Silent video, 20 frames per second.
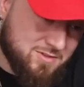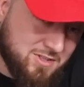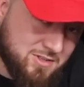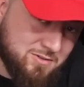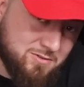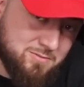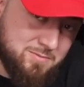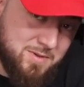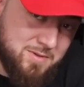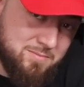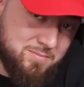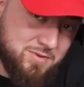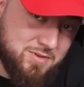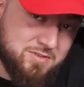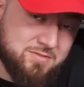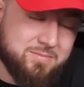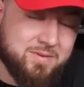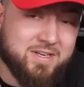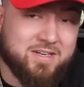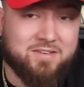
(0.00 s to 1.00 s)
Toes being
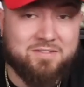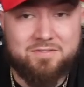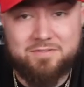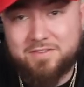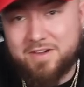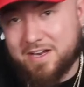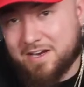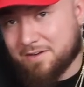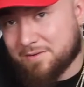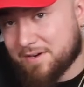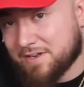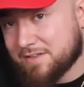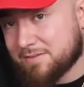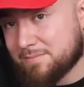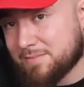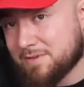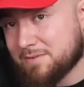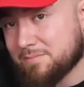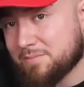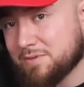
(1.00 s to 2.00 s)
pushed back and Fire Reds
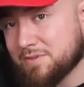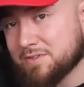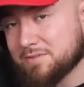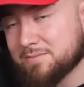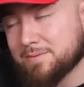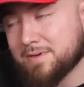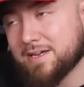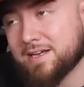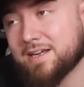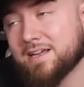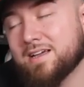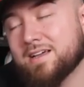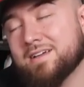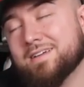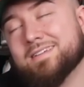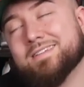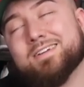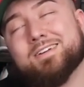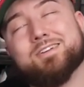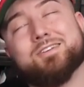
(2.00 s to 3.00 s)
being pushed back.
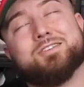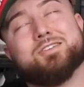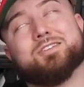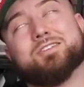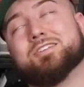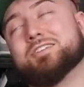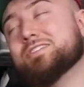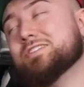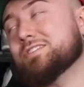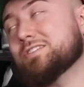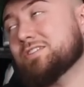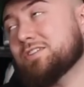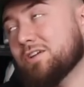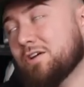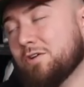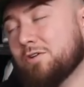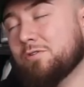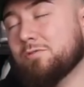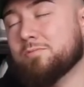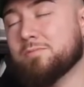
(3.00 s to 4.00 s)
There's just
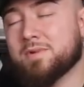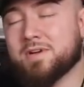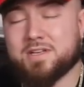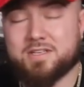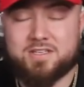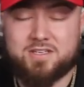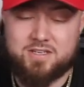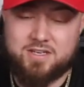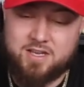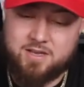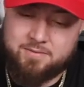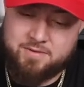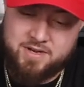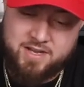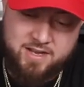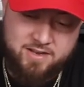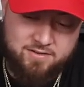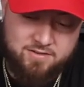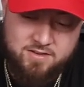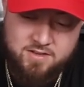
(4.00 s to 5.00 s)
so much coming
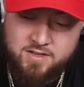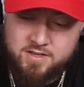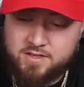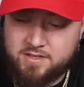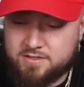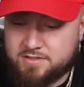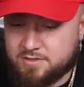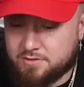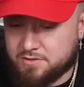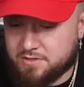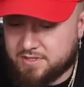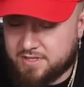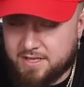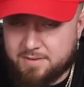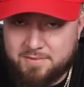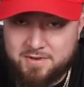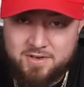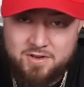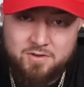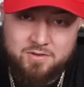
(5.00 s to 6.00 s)
out. So just
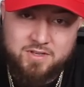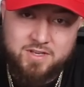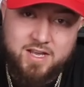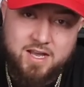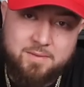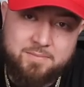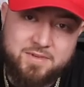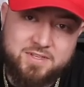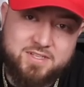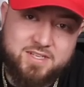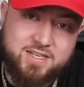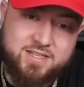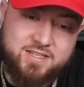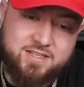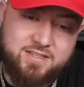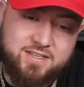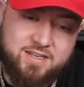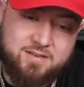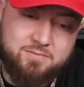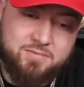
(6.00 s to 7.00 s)
let me know in the comment
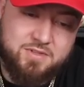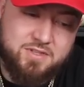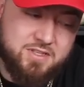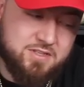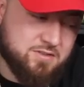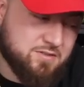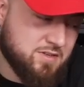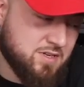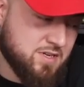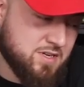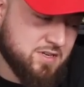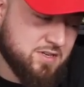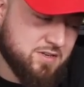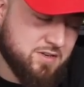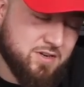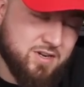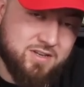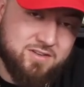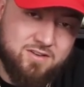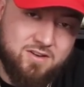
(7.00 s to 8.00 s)
section down below.
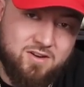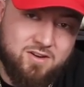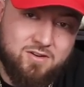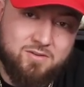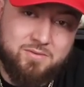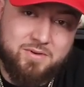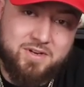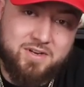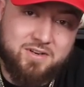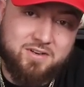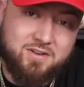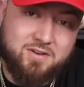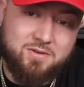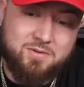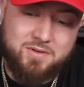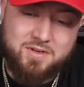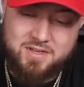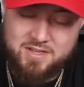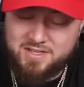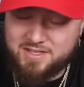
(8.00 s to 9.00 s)
You guys already know
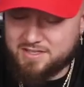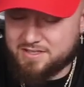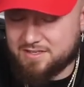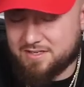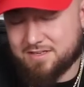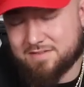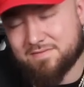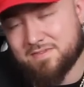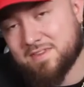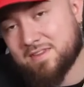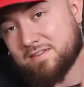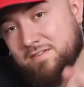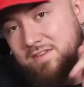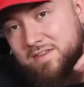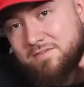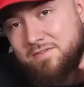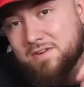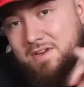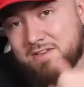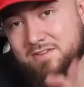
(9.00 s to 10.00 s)
what it is.
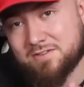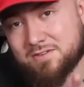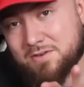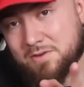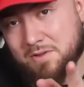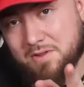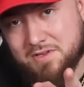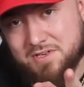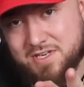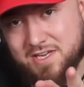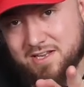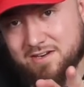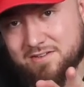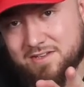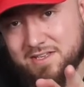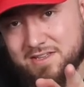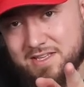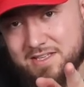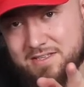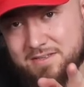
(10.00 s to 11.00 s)
If you guys are new to the channel,
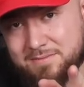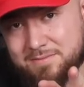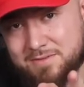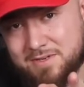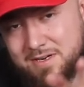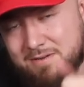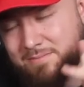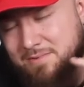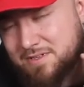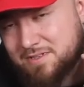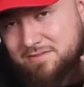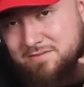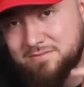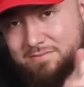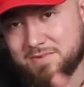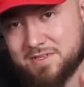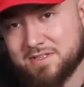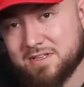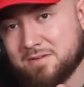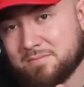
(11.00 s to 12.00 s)
hit that subscribe button,
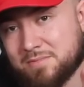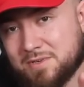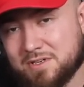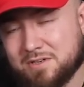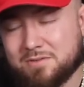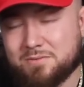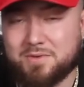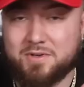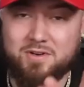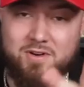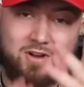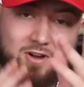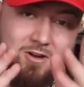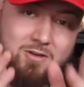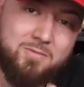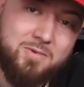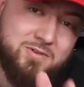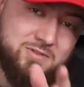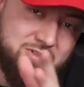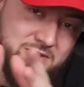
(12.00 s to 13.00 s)
ring that bell. We are
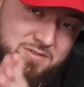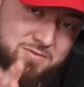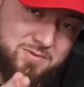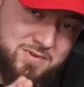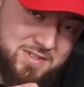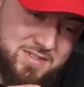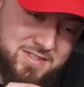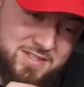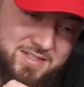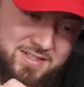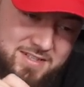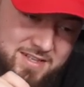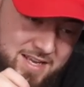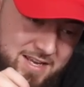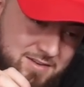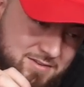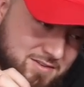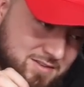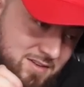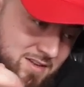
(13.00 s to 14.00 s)
almost to
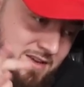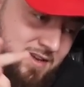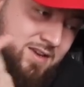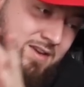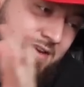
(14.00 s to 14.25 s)
26,000.